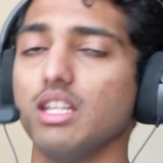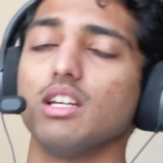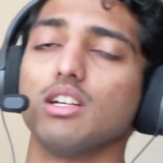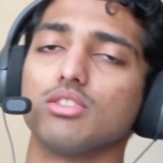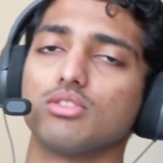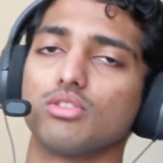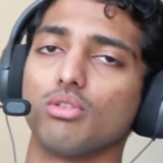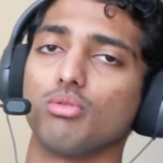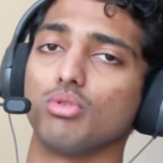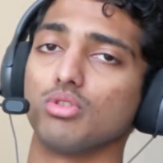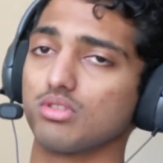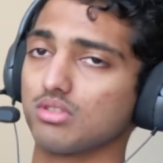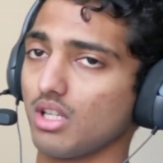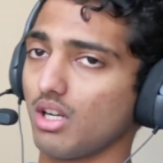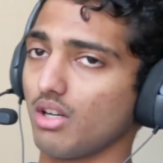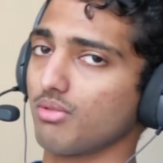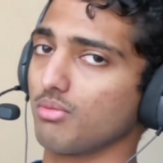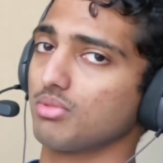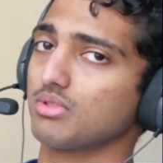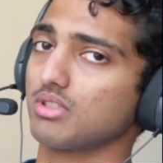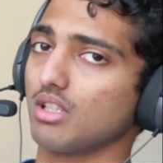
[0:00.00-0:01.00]
So we'll start
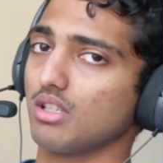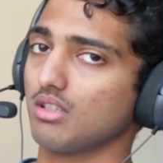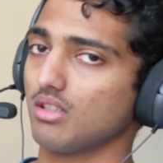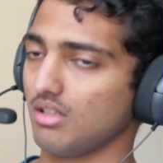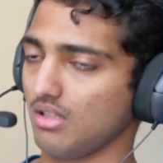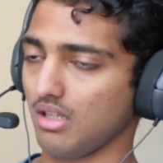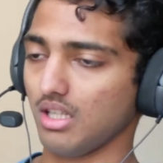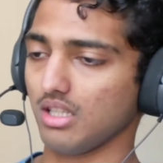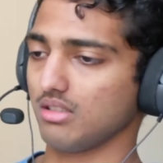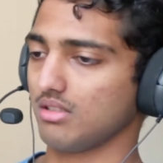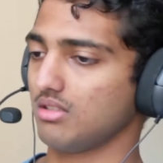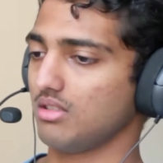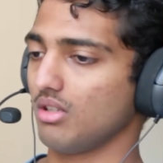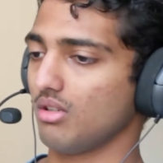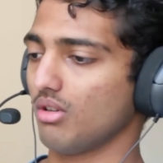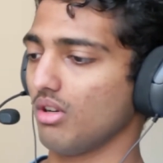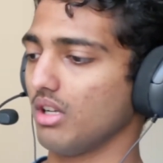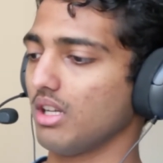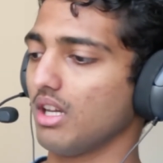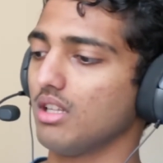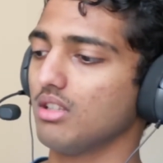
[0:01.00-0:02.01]
from like zero
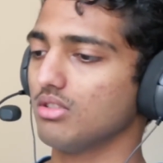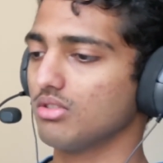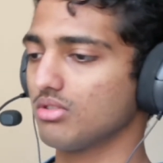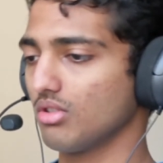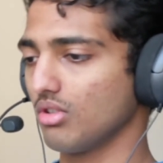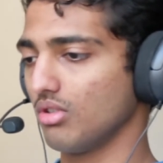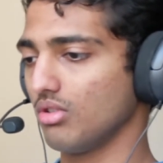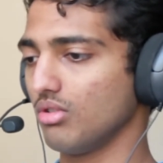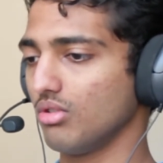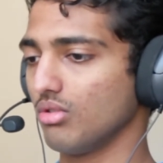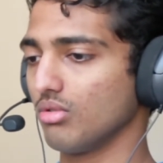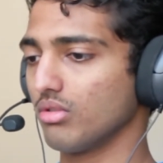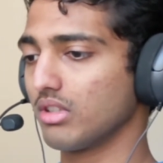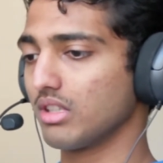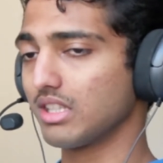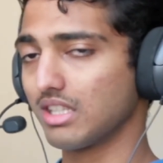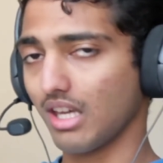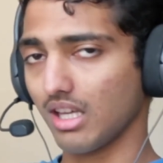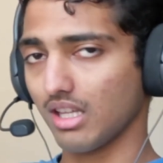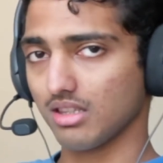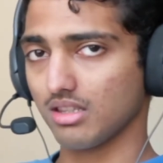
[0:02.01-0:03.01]
again. So you
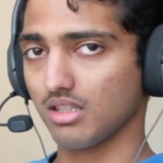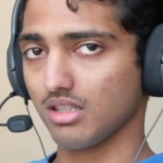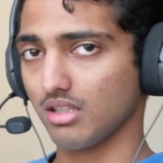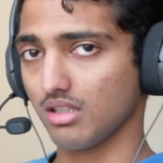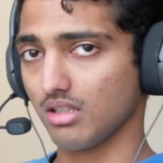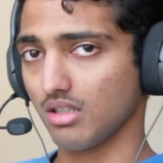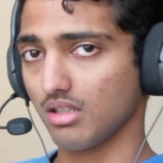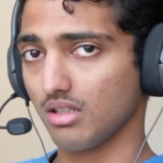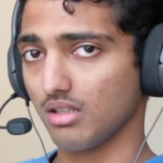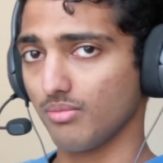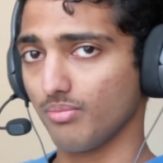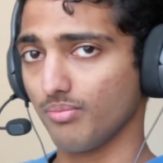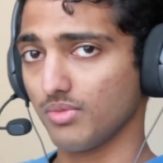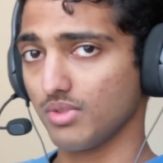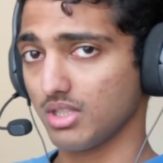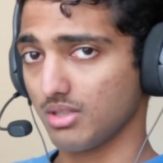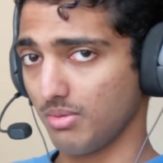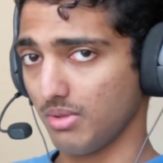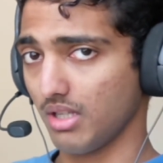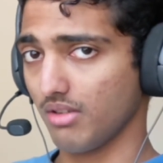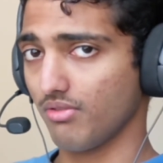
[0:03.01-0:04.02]
get the
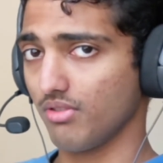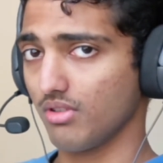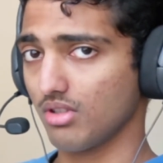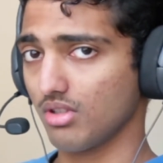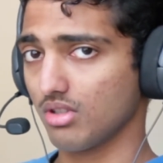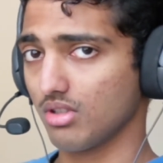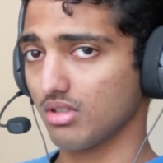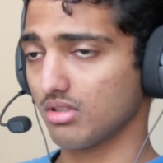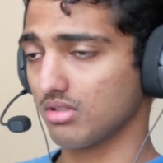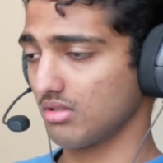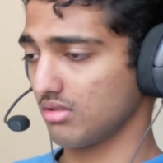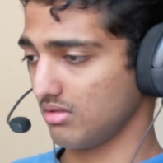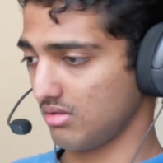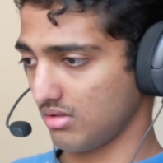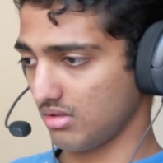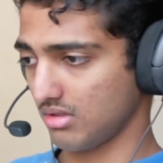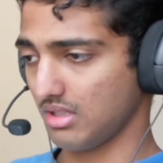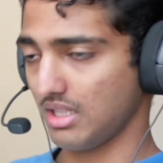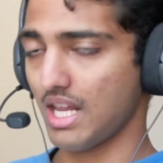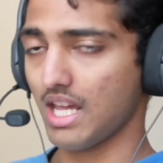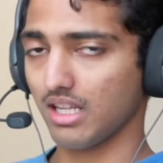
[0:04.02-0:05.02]
spearfish
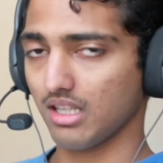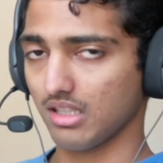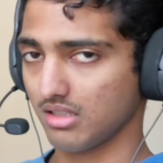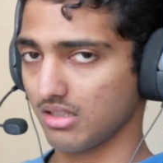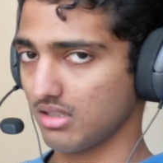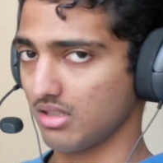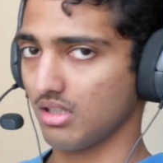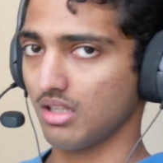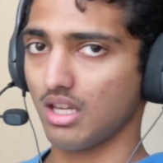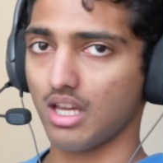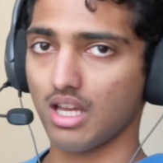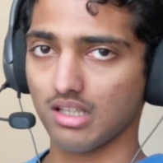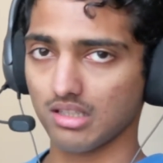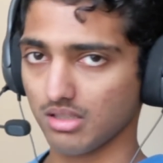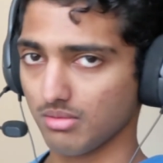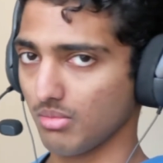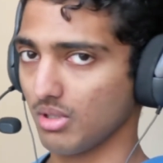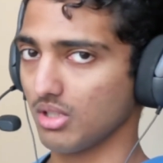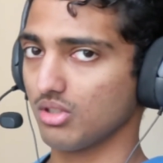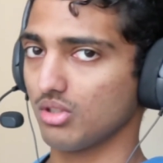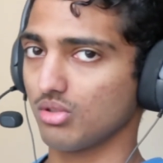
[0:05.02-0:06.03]
text,
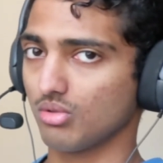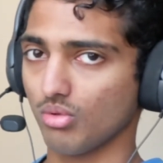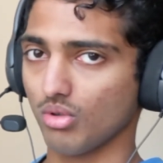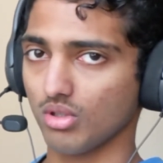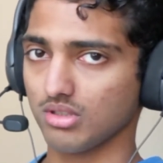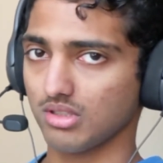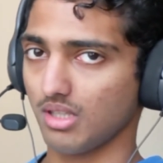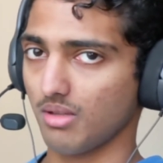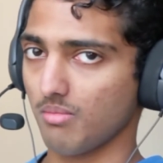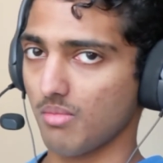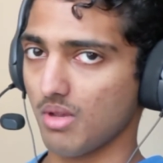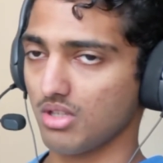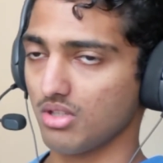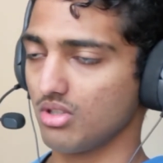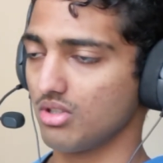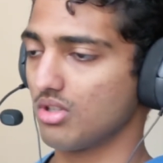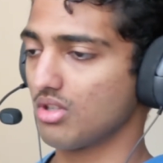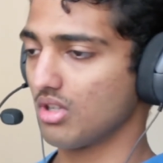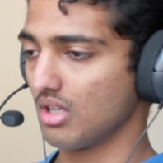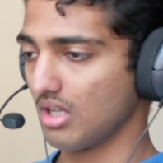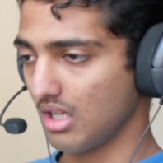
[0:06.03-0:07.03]
SMS, WhatsApp
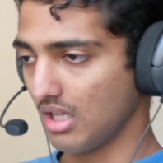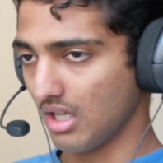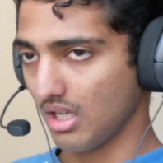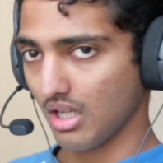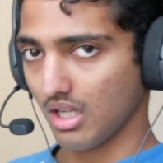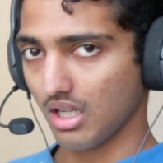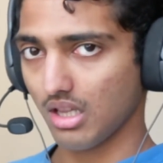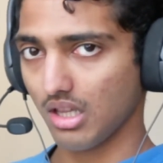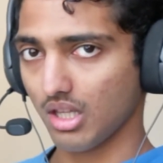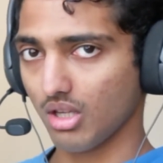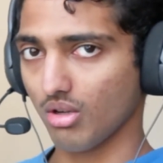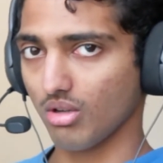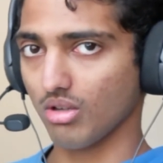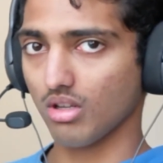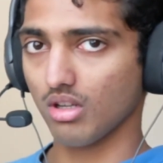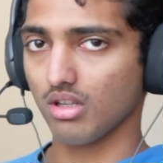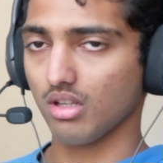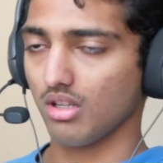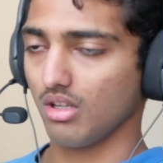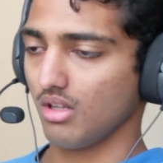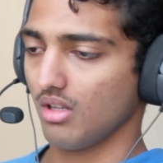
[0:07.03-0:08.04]
message, click on it.
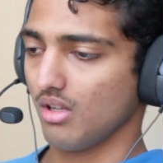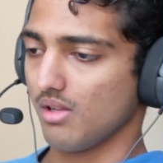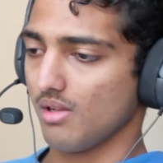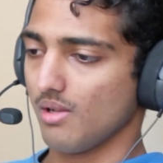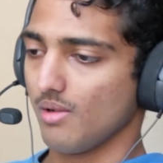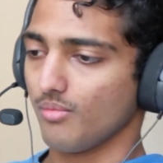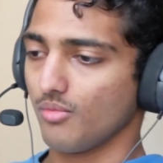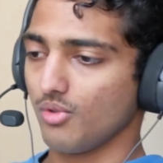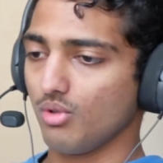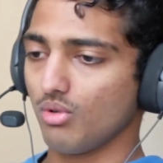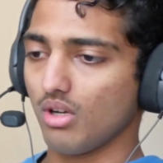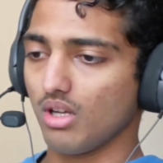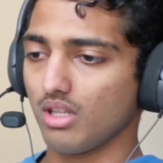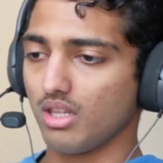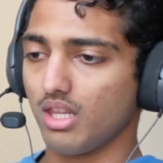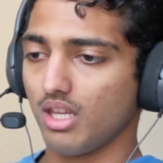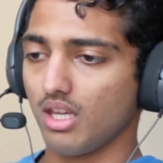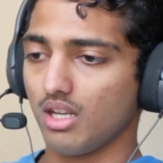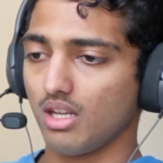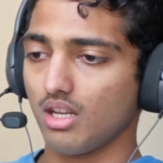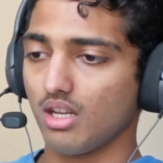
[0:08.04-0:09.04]
You are
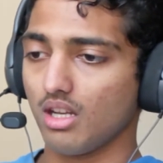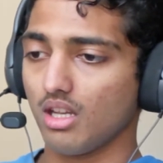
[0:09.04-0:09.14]
then